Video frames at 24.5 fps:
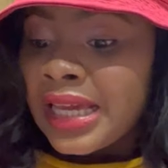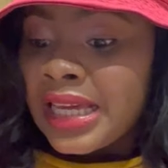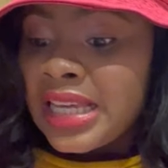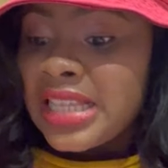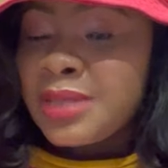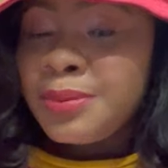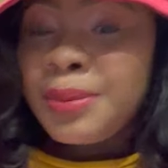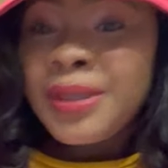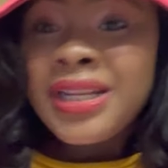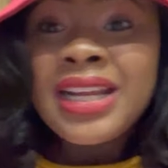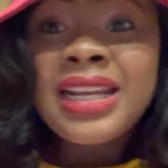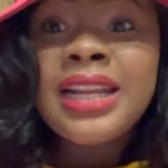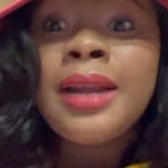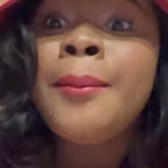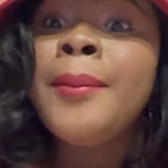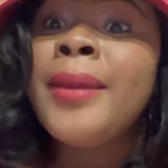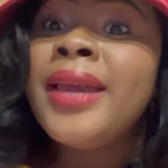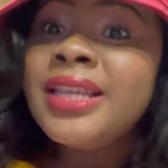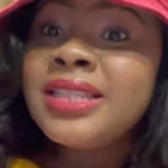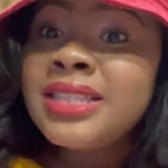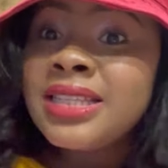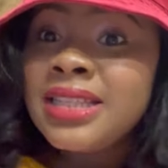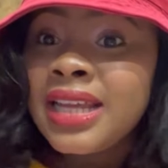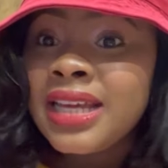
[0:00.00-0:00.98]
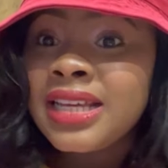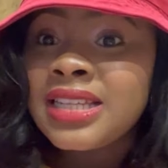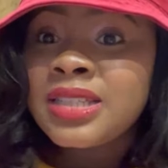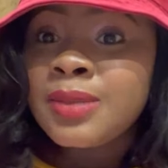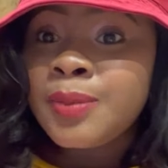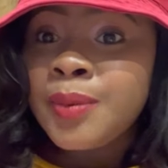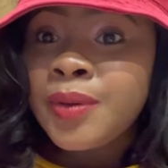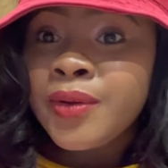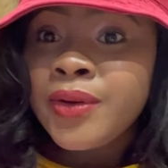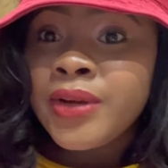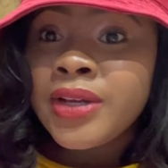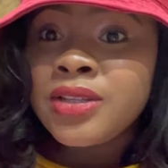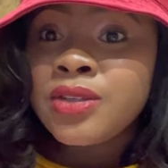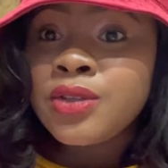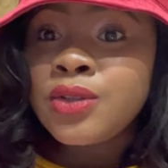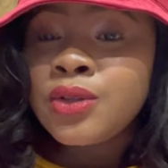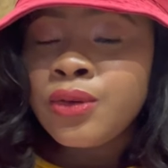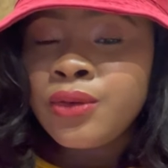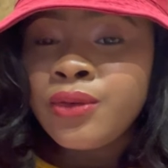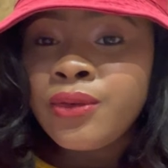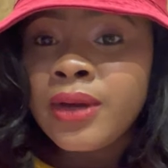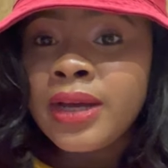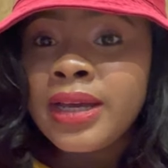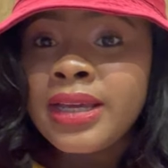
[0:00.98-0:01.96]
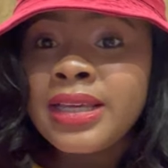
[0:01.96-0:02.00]
it's been an amazing experience so
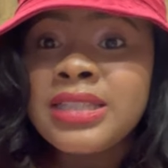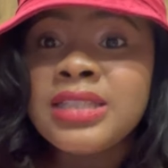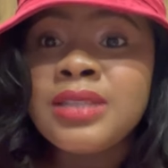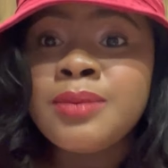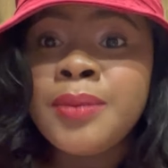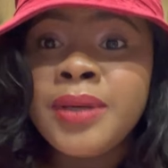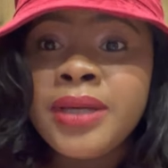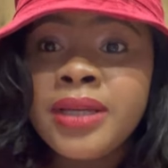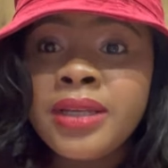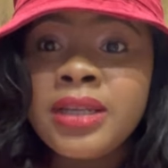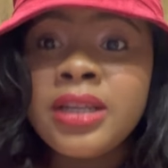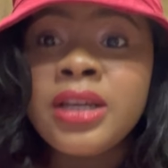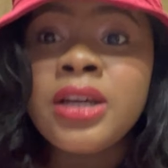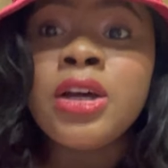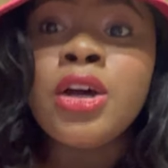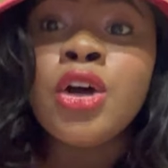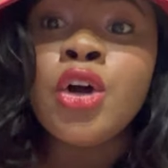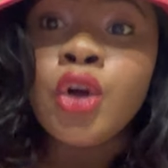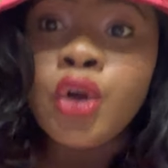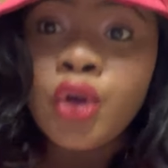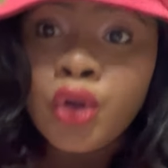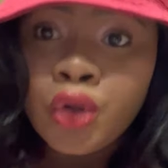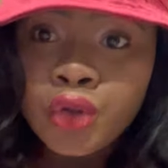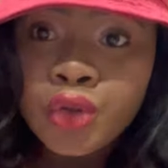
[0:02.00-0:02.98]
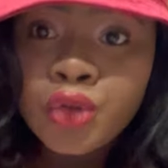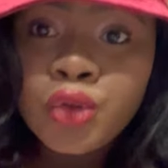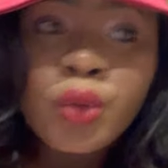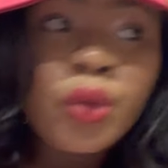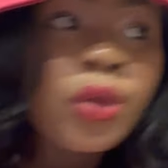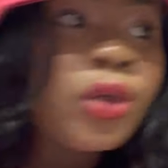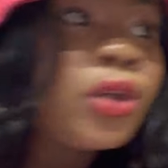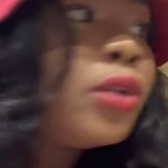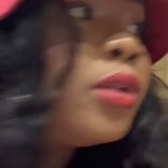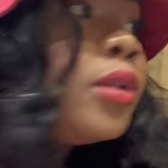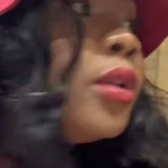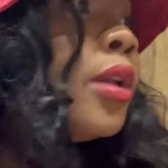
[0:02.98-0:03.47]
far it's been a good one